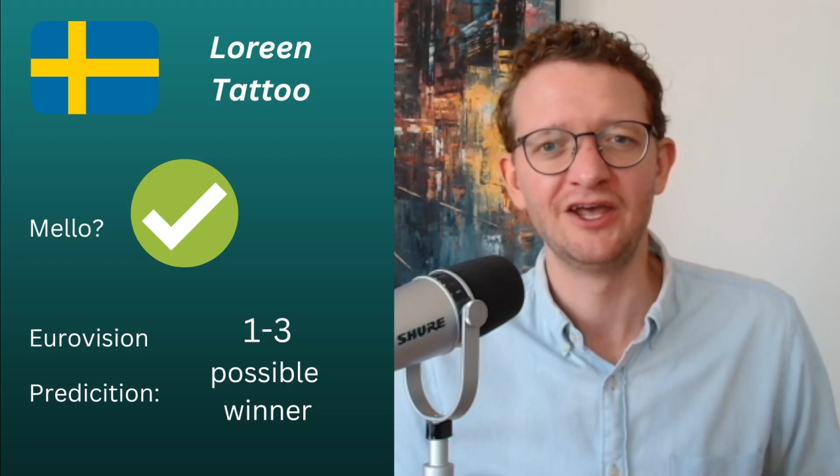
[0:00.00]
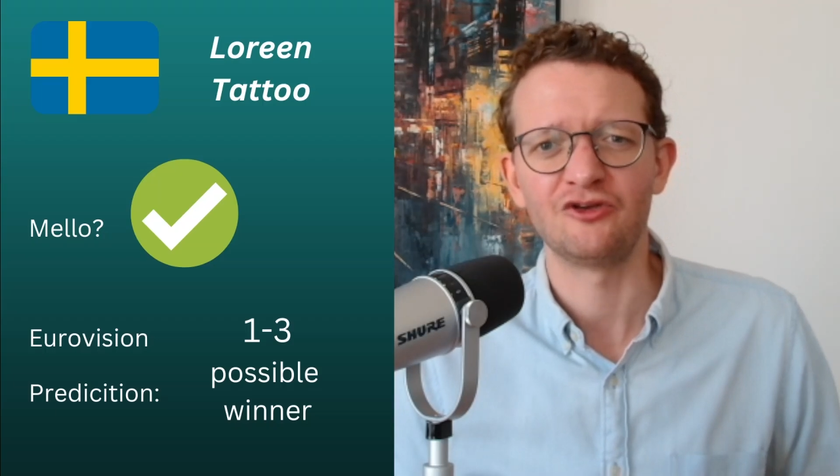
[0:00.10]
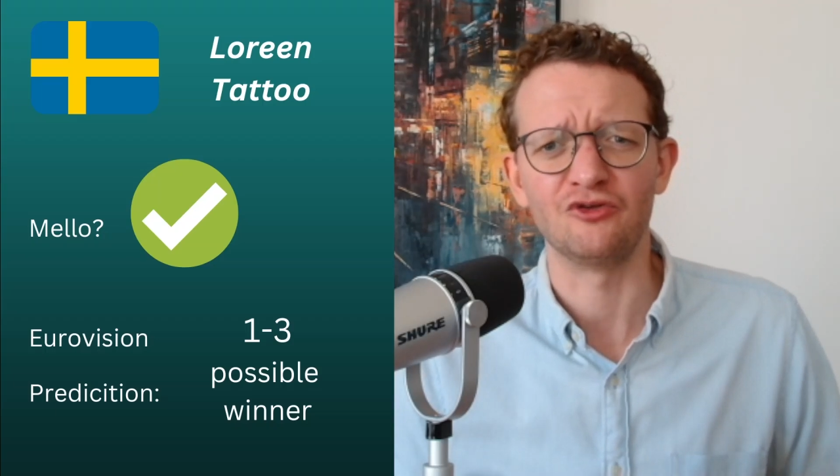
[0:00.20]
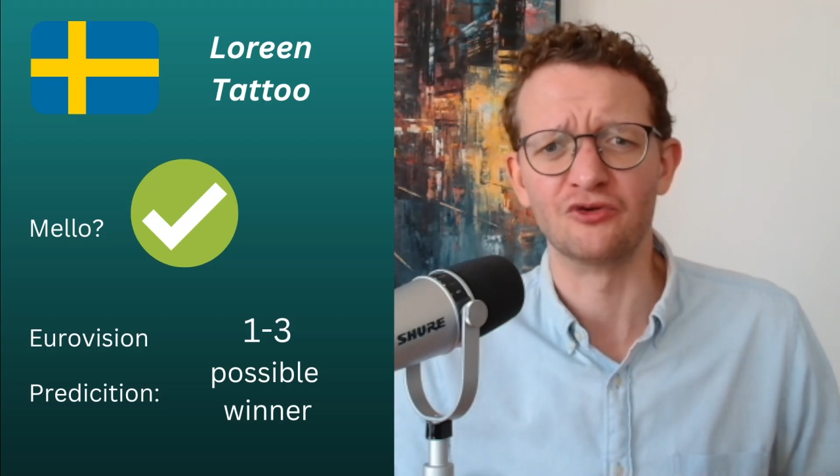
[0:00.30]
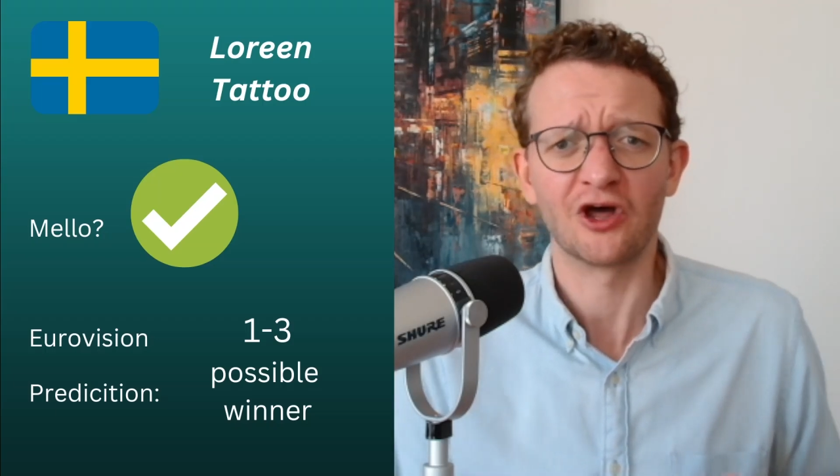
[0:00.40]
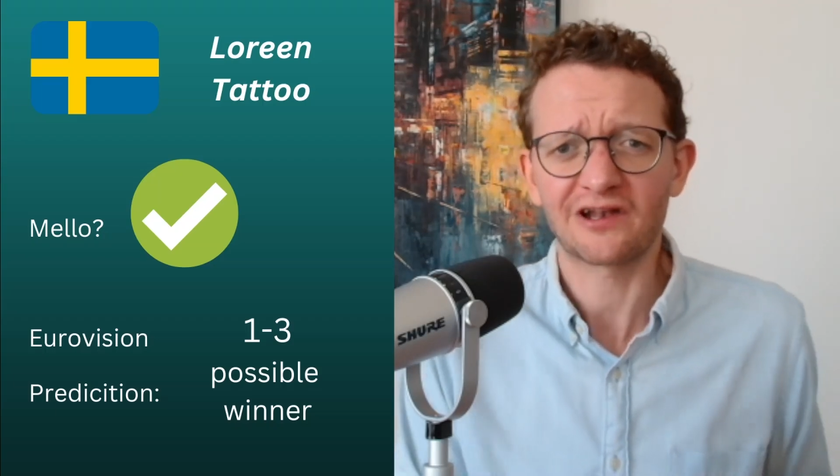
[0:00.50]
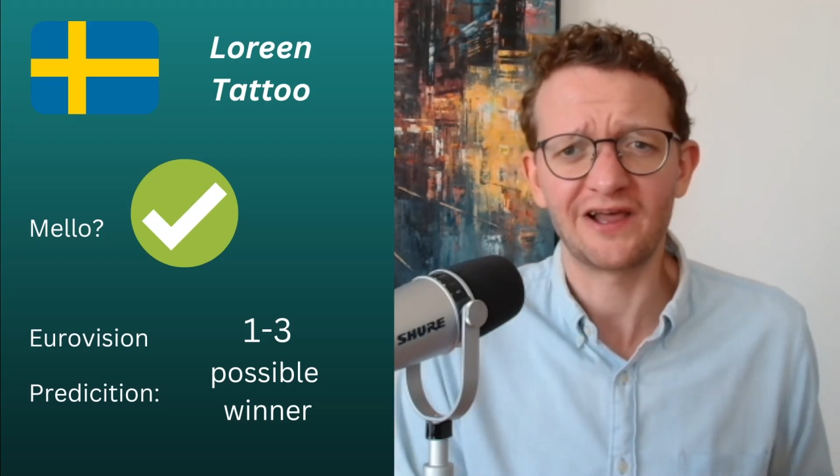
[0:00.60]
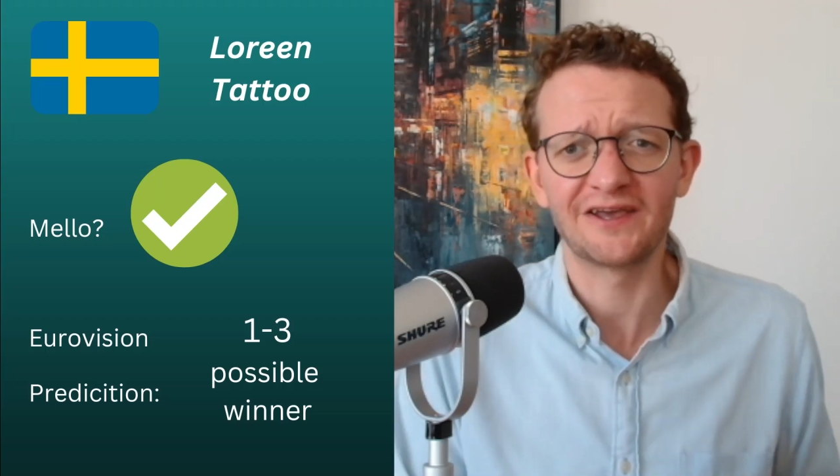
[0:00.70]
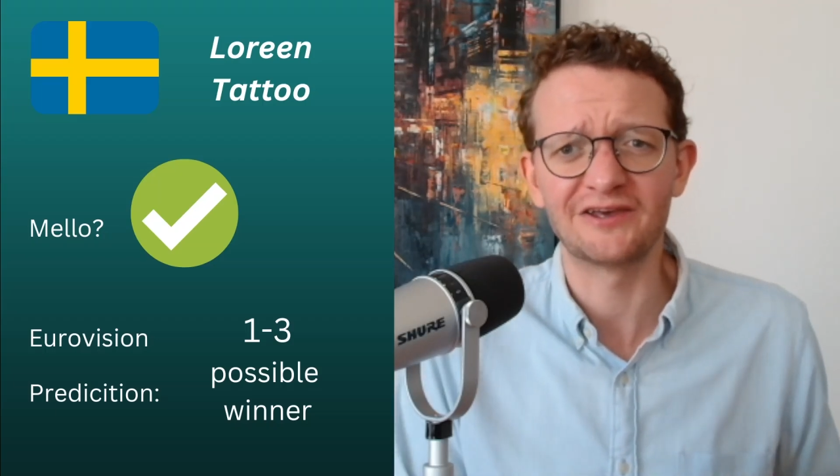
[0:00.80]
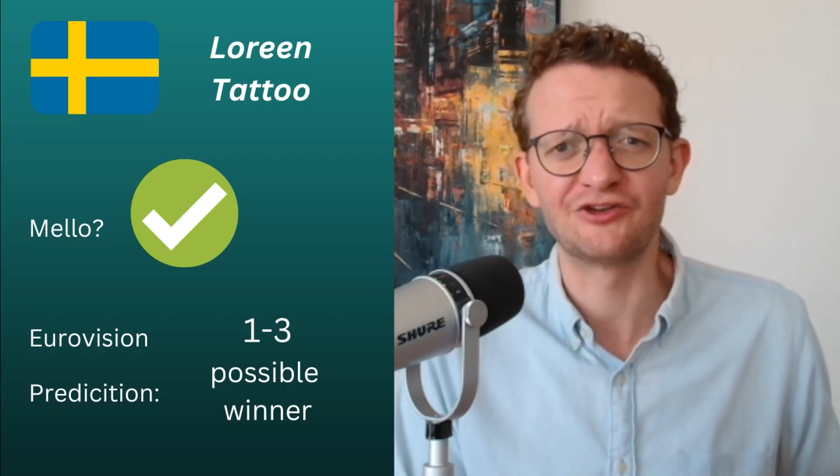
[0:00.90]
Do you not
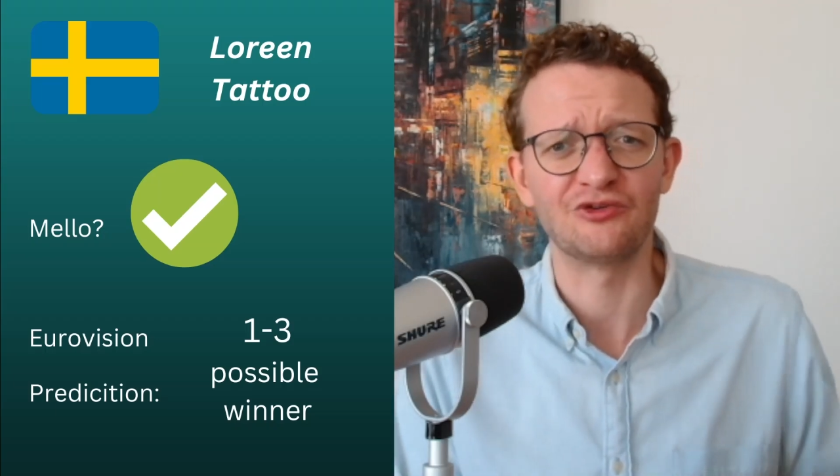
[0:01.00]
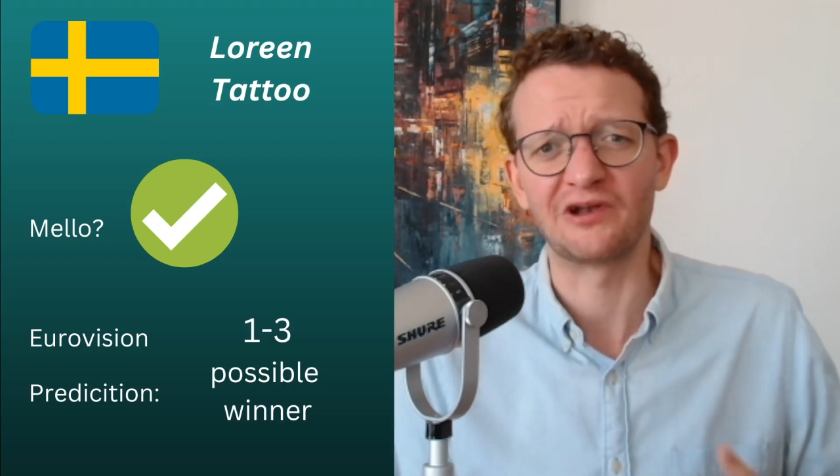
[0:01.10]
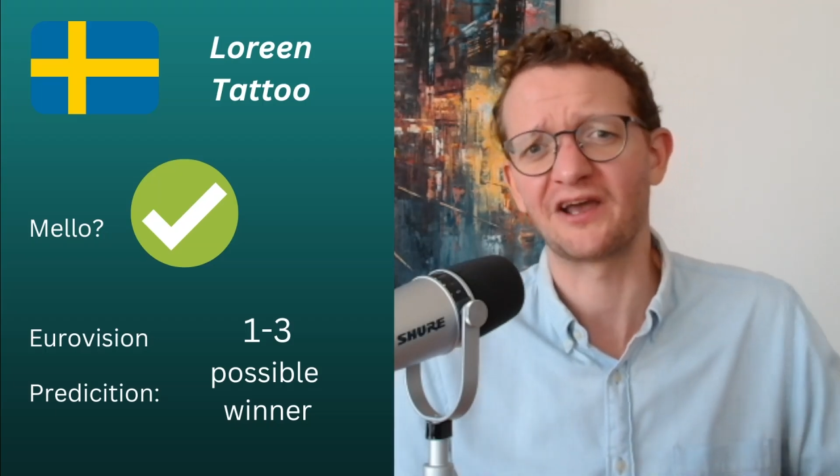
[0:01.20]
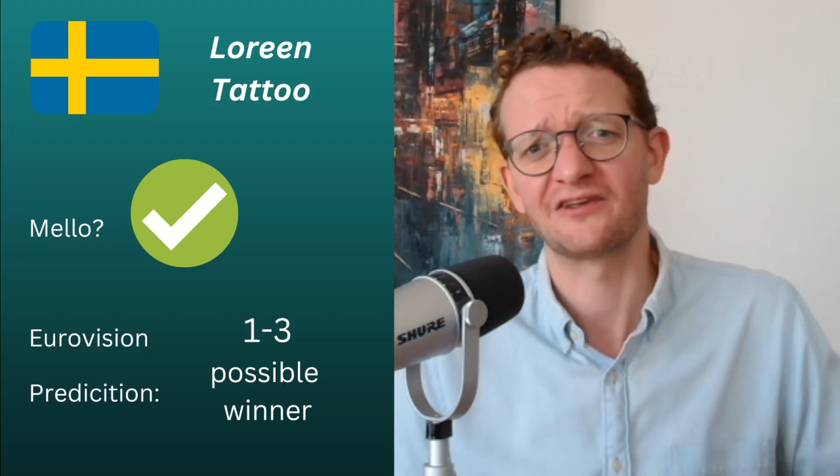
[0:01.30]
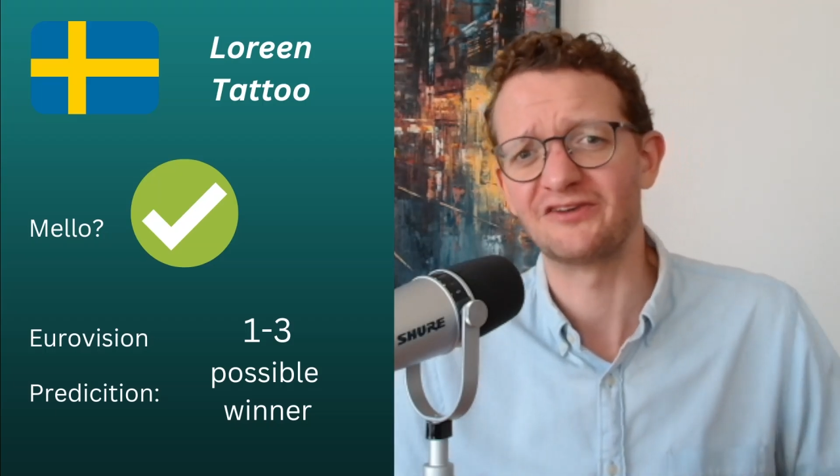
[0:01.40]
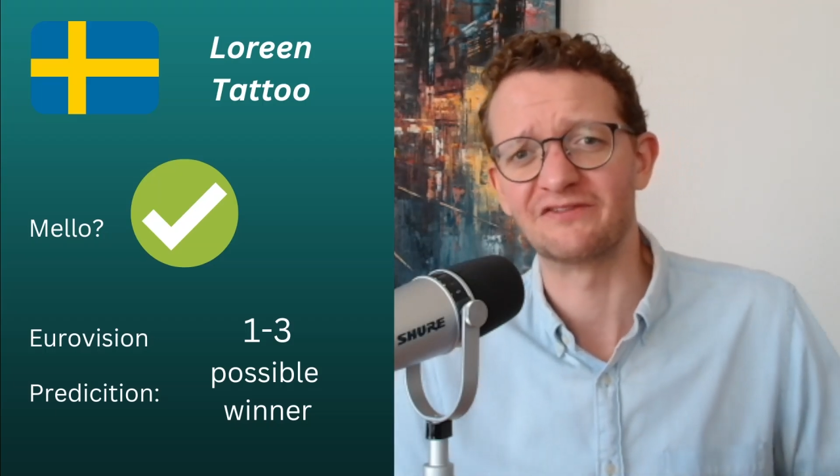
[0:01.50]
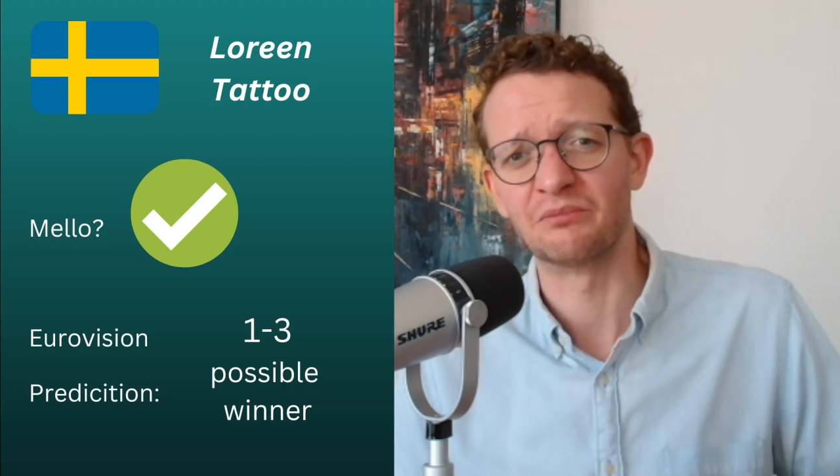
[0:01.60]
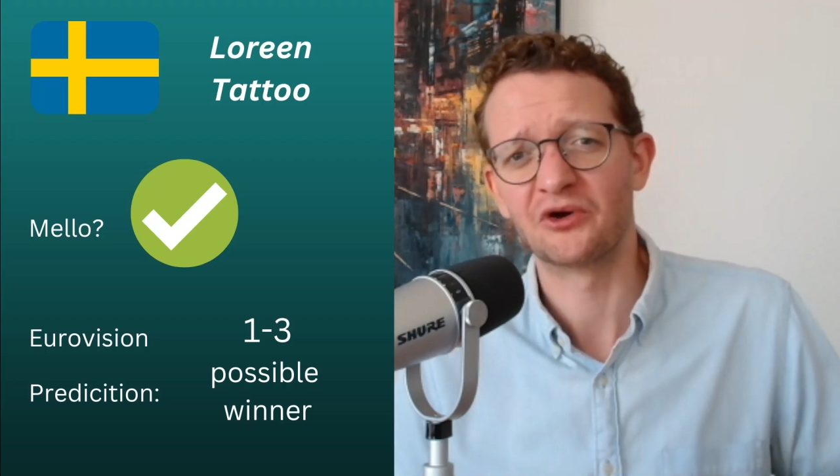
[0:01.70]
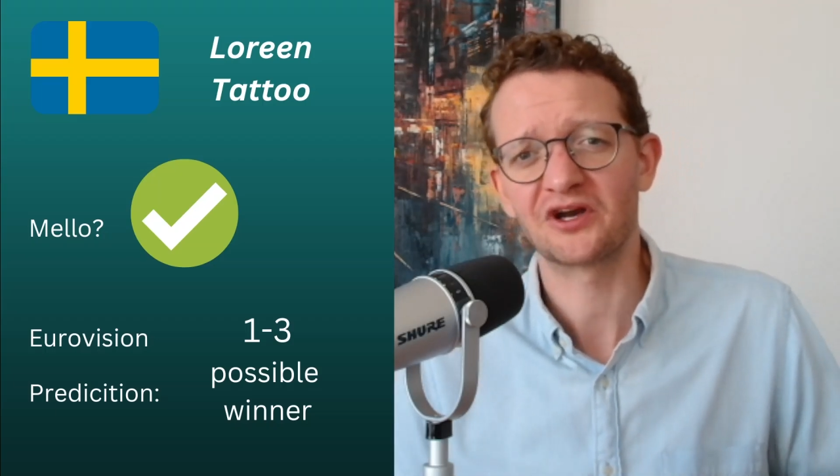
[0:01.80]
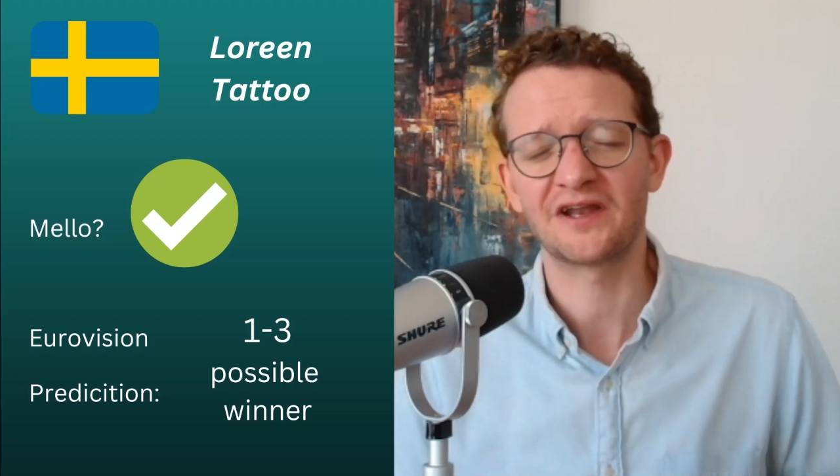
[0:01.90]
like it? Do you like it even
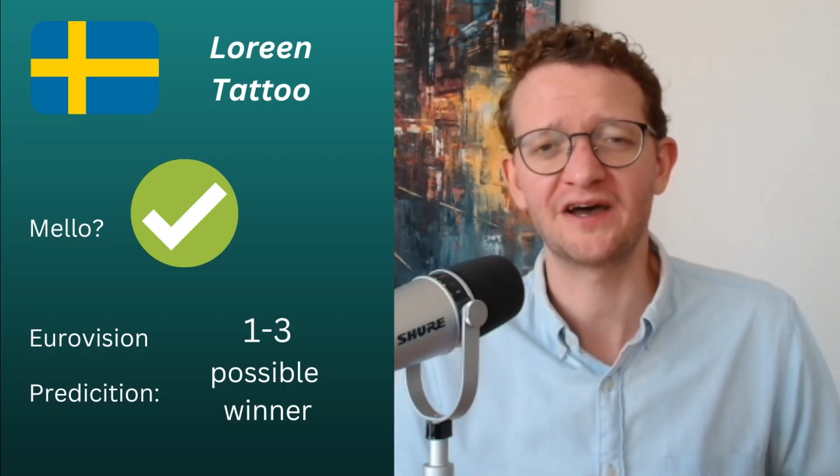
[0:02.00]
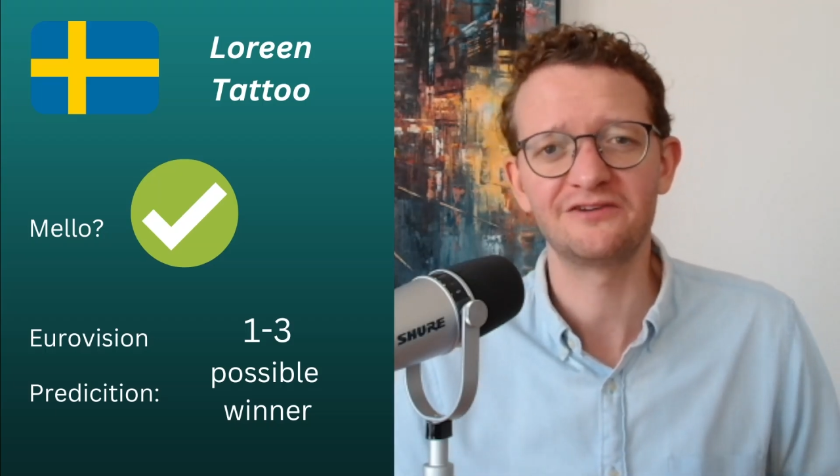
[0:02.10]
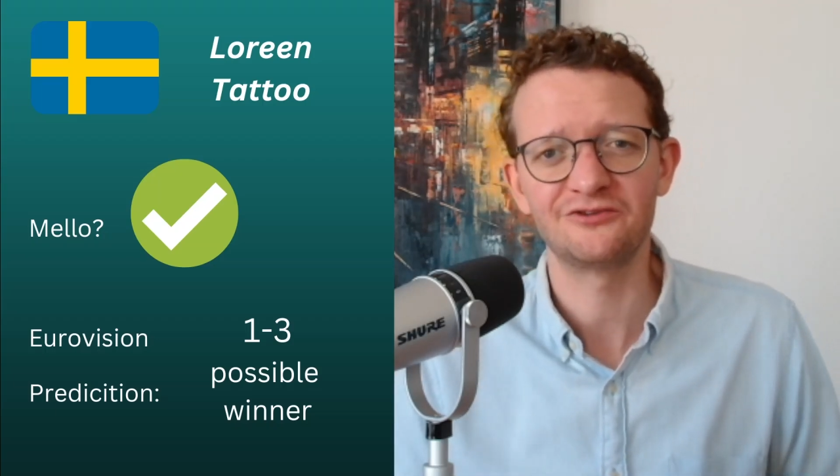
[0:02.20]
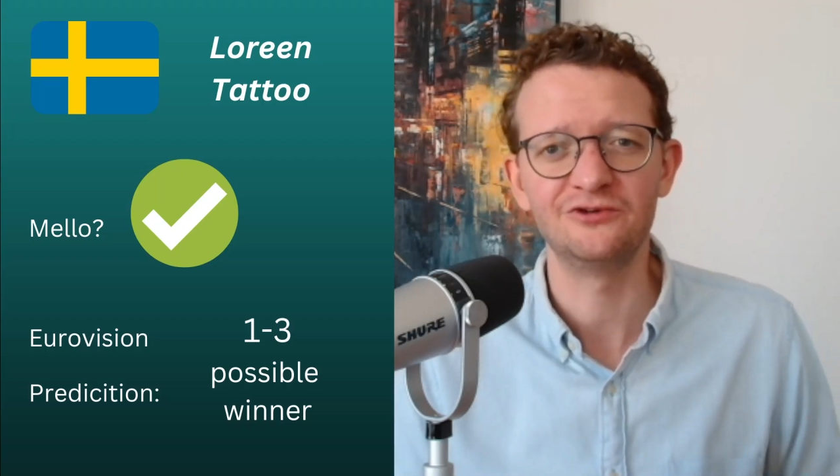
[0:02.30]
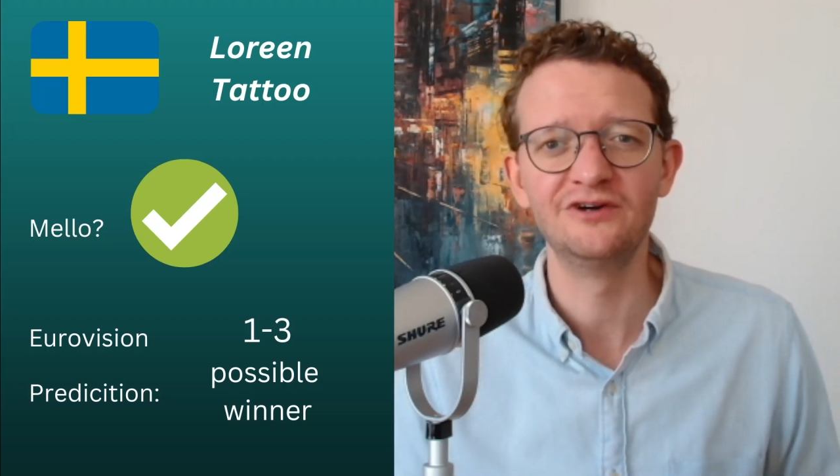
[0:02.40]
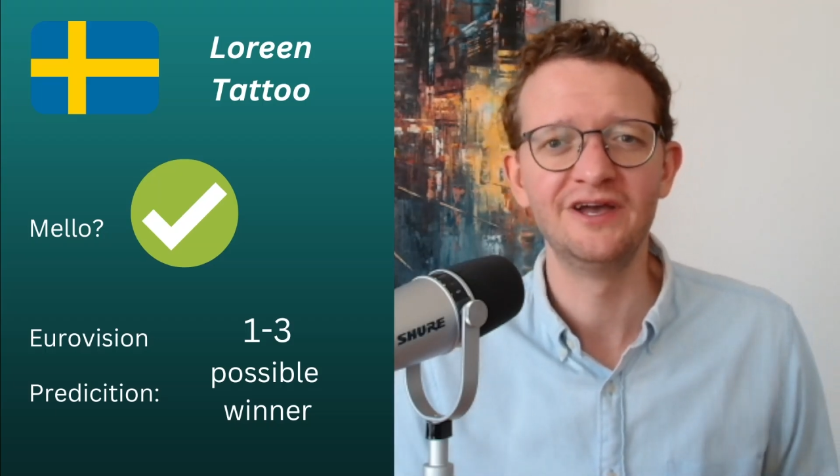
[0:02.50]
more than I do?